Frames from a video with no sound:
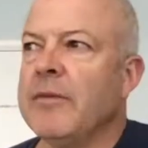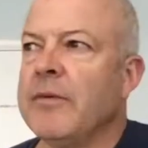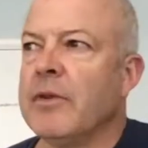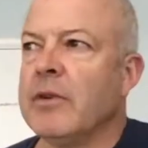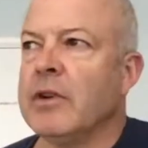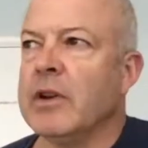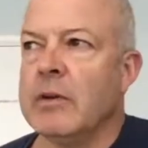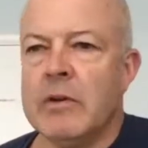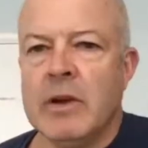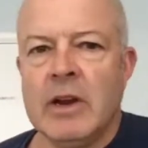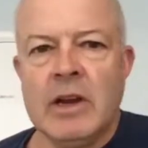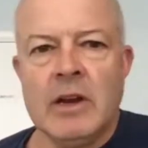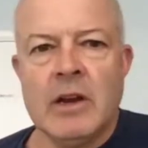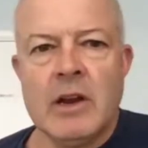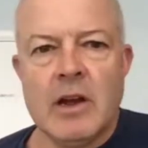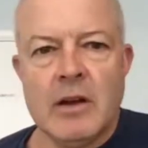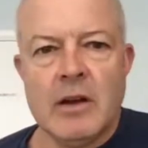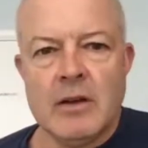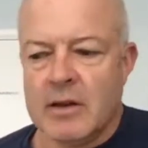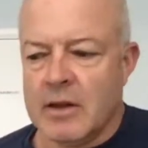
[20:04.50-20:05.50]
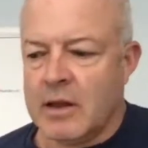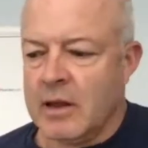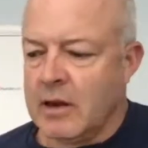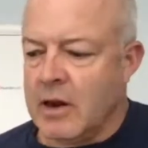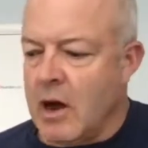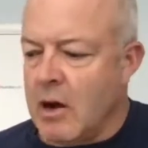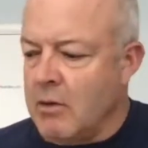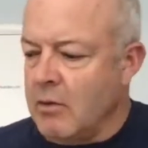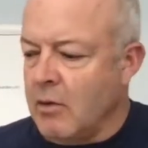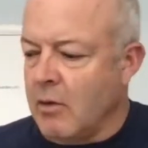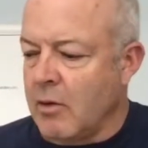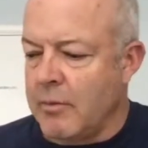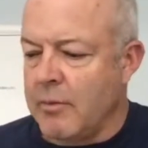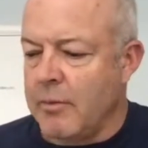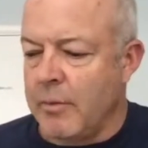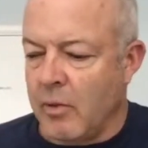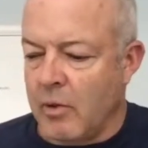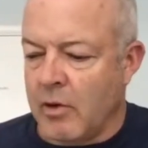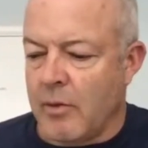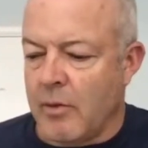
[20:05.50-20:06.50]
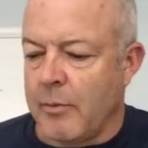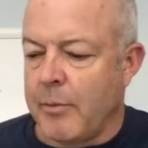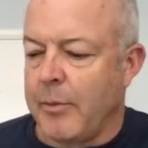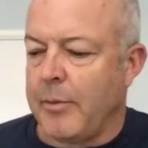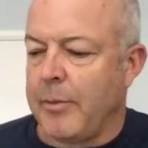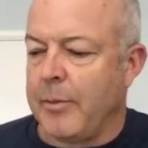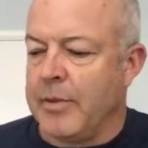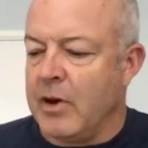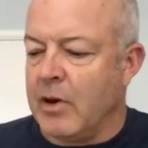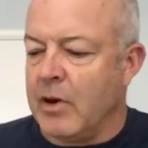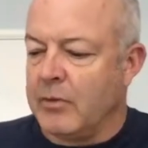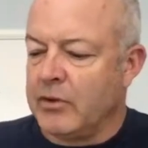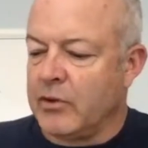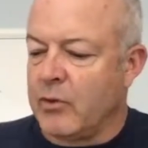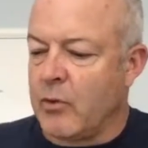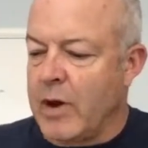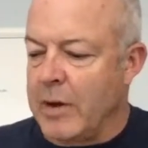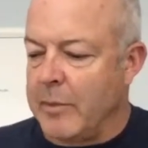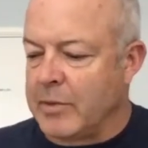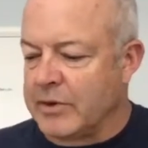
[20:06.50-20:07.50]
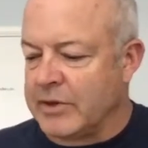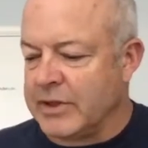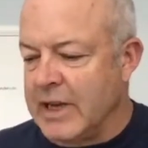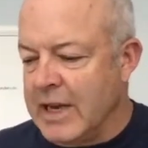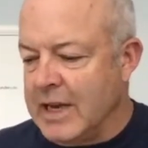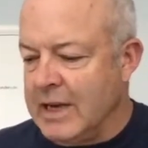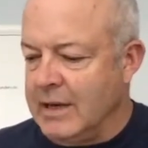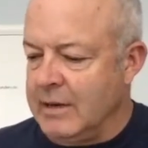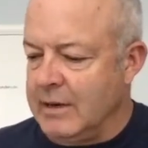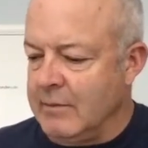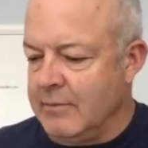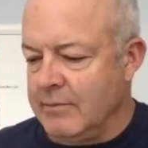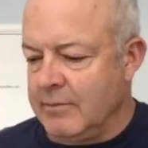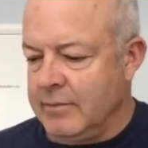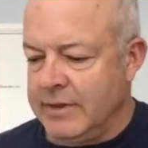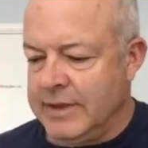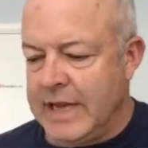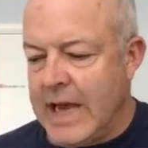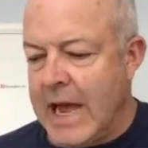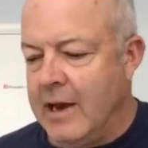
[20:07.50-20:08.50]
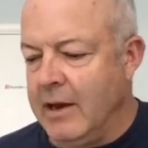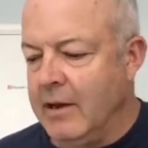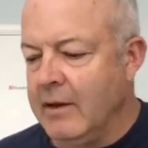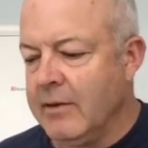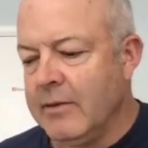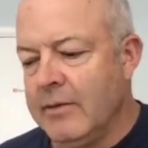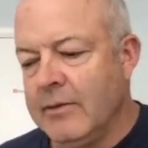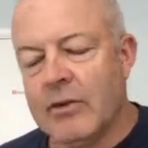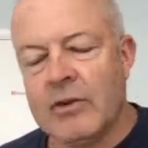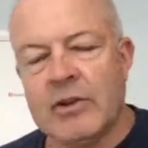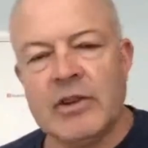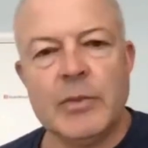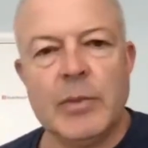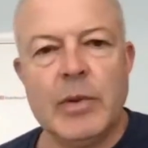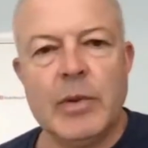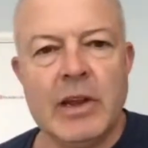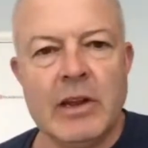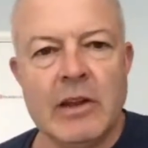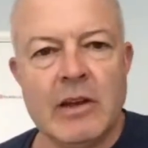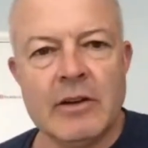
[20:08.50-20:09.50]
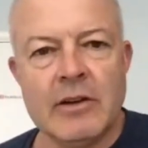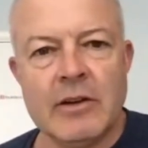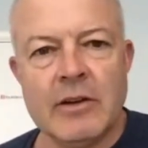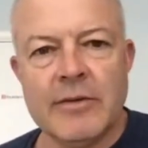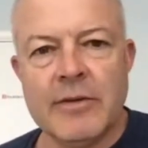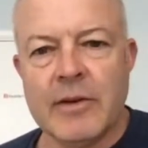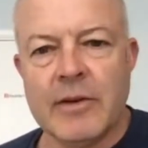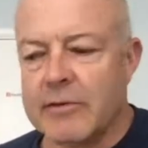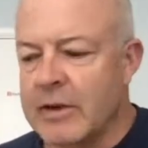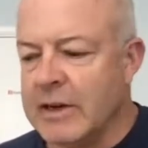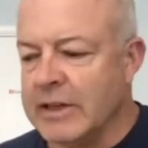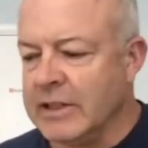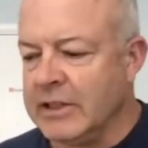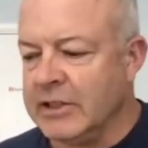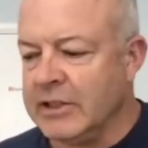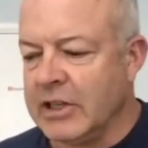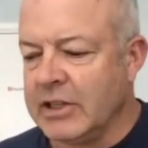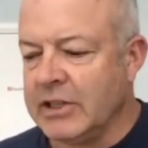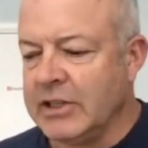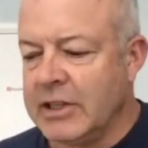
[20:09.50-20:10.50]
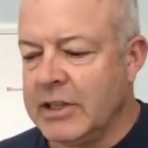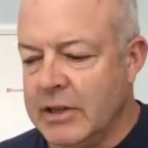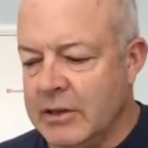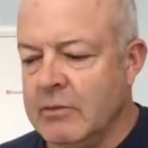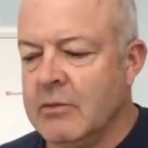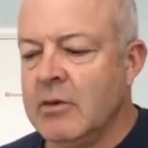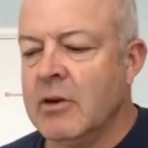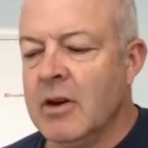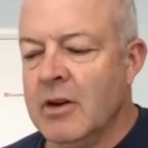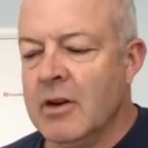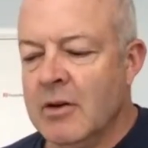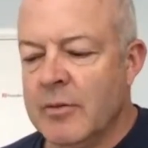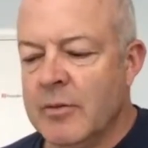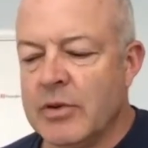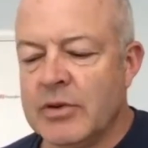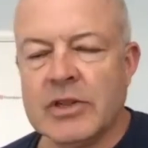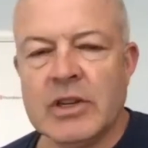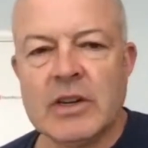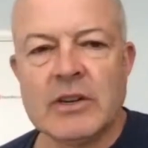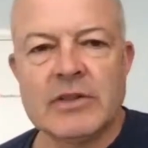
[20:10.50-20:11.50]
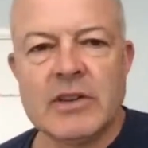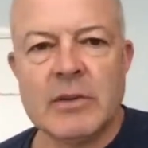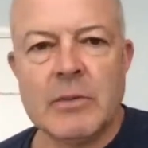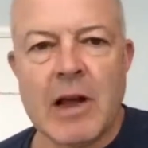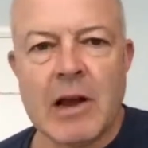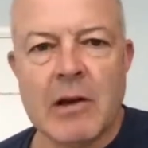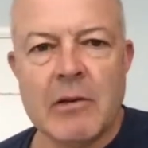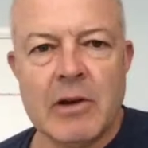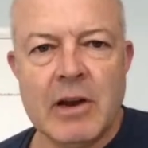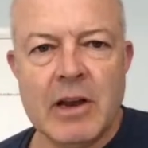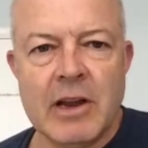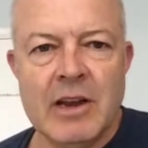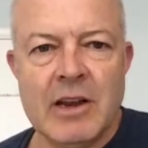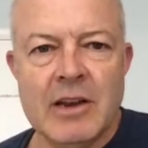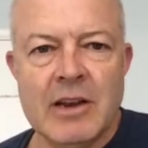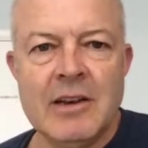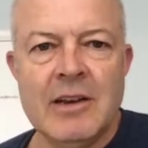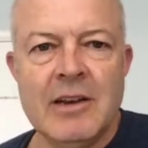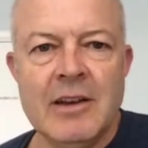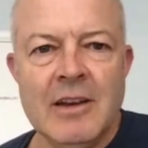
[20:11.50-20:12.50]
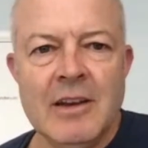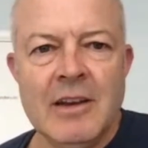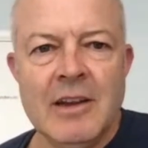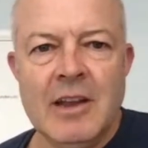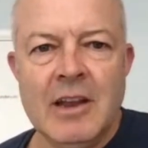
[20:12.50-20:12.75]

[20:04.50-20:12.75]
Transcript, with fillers: for doing the note or 20% debt, so to speak, on your fundraising just to preserve some equity and,